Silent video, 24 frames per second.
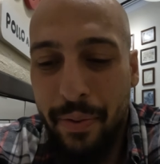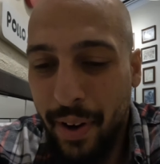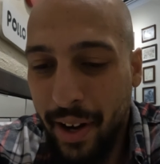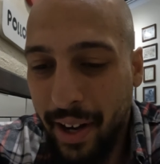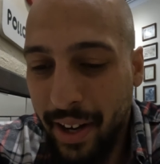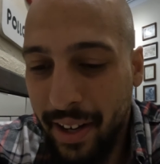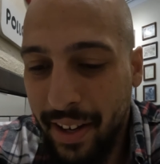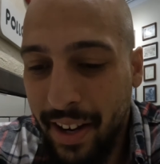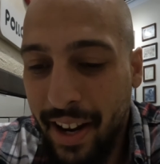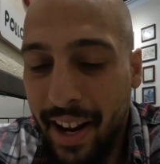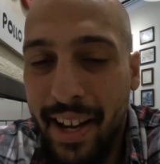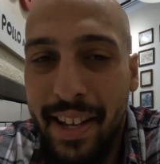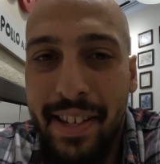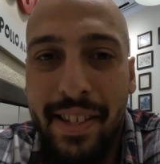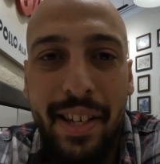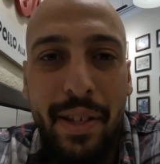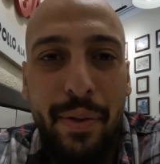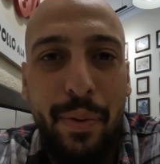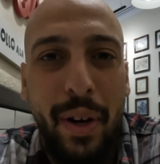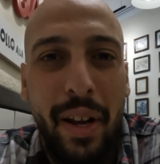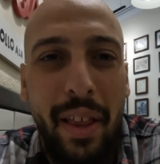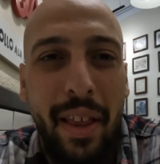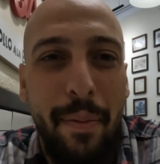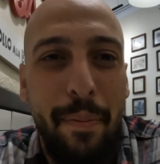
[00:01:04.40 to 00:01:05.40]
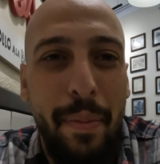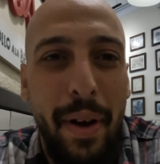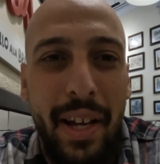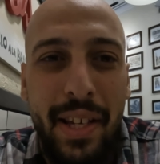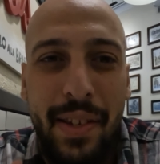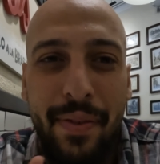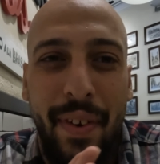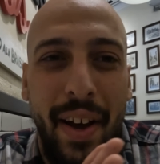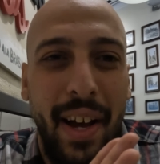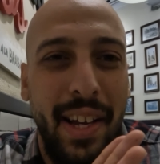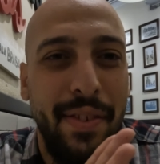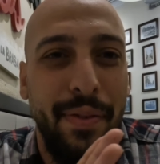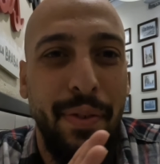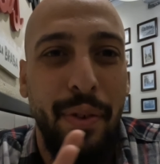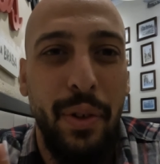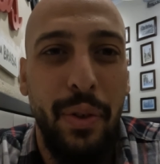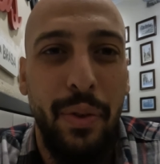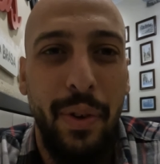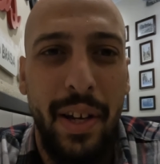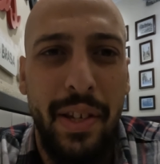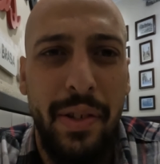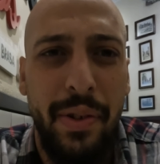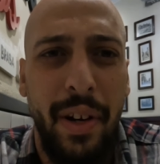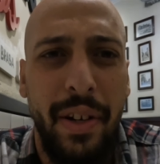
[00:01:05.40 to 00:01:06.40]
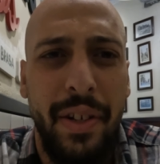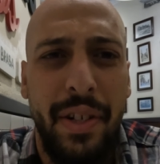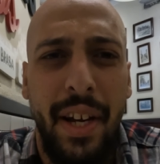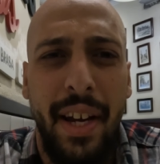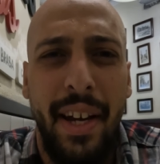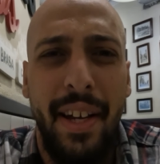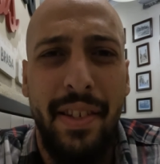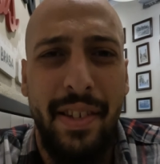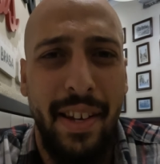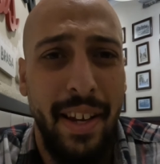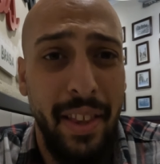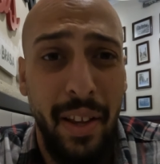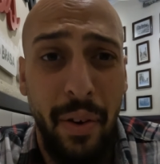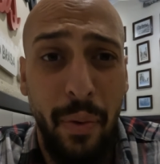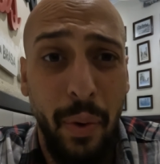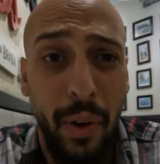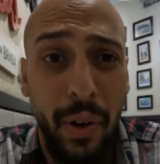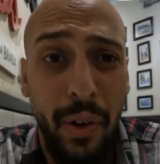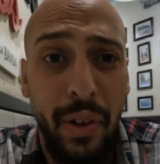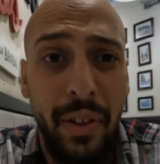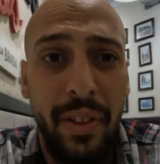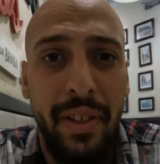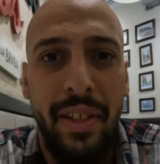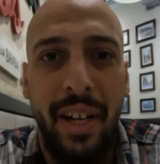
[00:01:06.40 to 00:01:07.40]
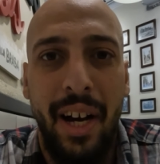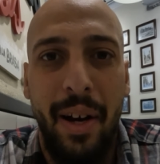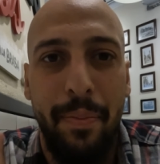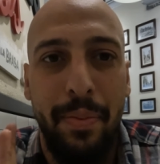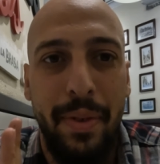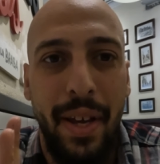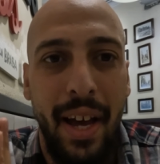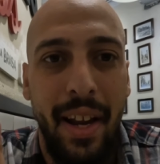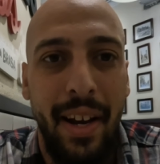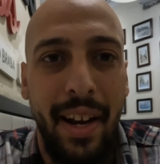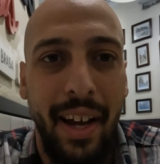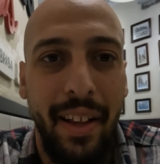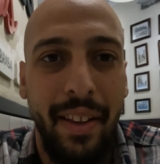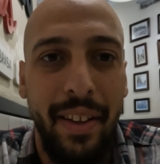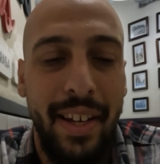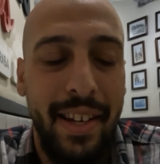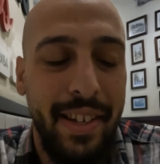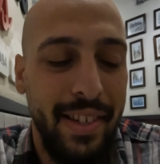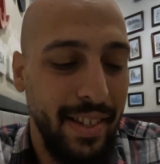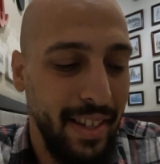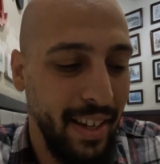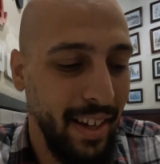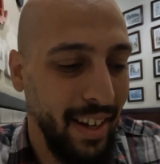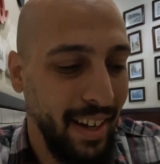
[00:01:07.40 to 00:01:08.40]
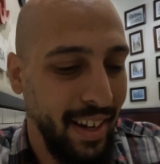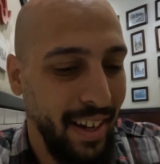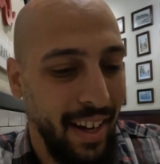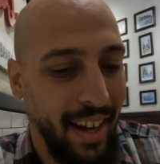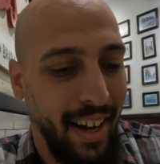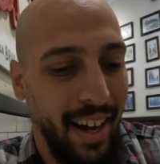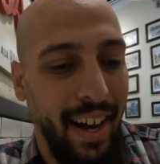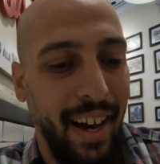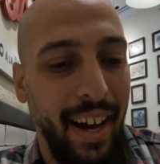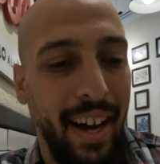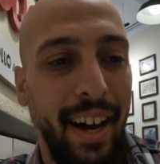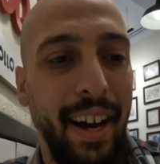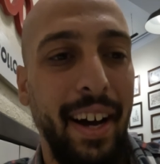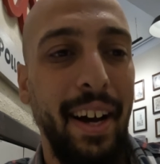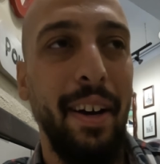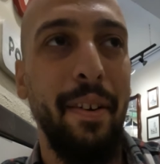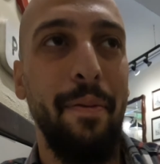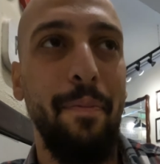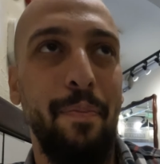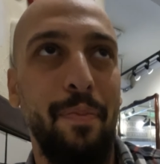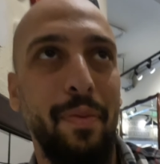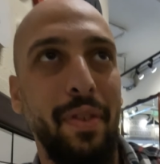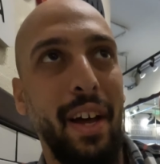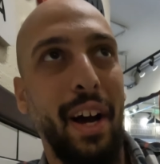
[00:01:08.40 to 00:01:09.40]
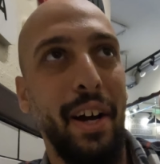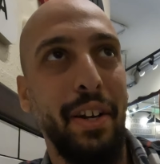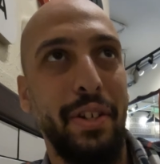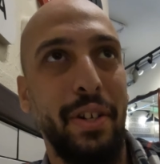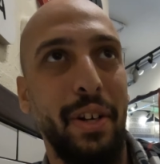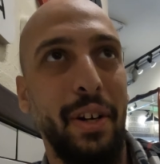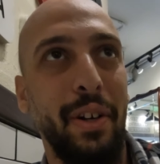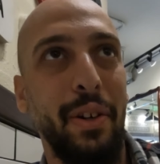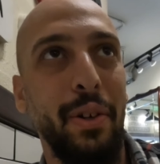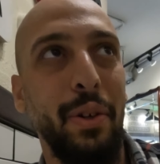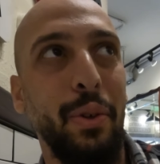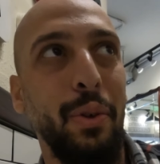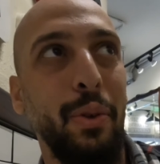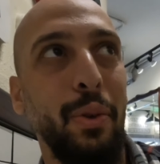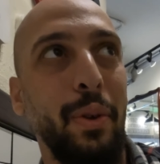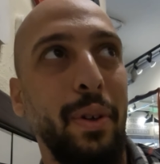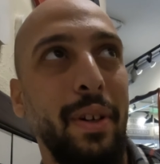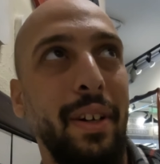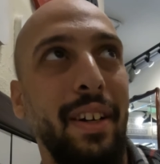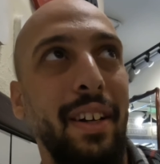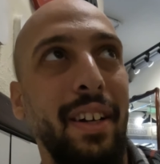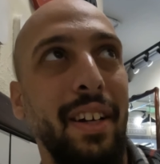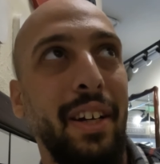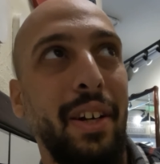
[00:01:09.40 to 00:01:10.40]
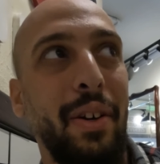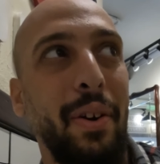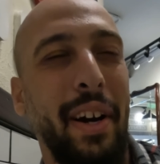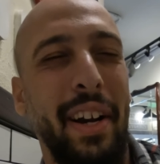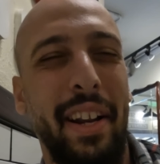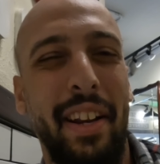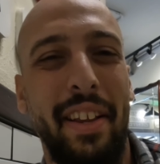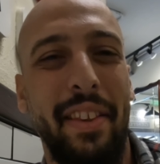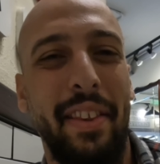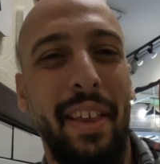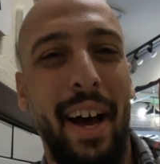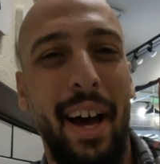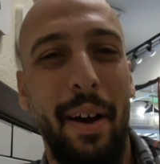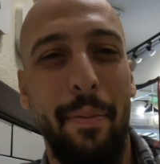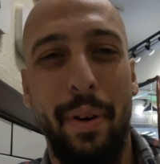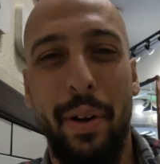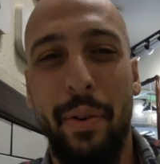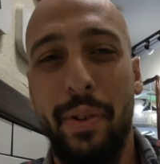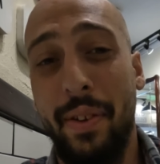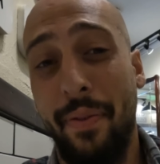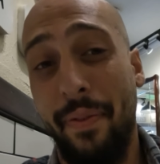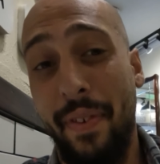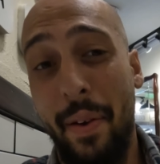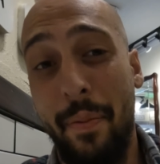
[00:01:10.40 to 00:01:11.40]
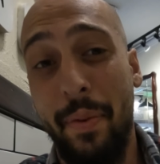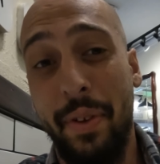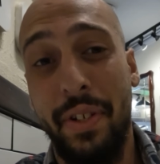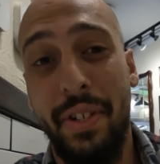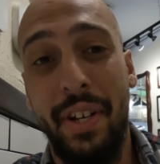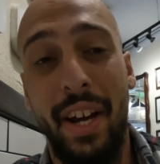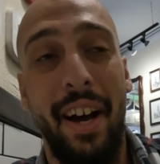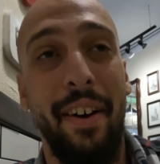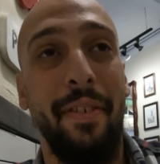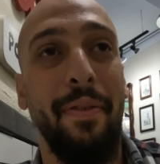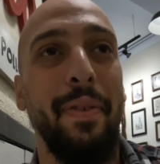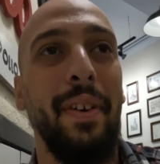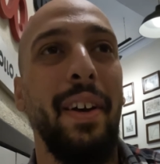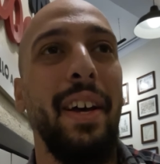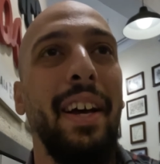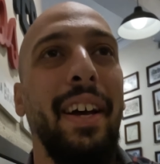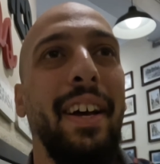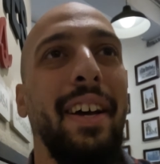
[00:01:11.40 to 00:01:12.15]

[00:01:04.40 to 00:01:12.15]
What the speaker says: recognized as one of the best fast food restaurant chains in the world, top 10 at least. Not sure who credited that, but it was a famous chef.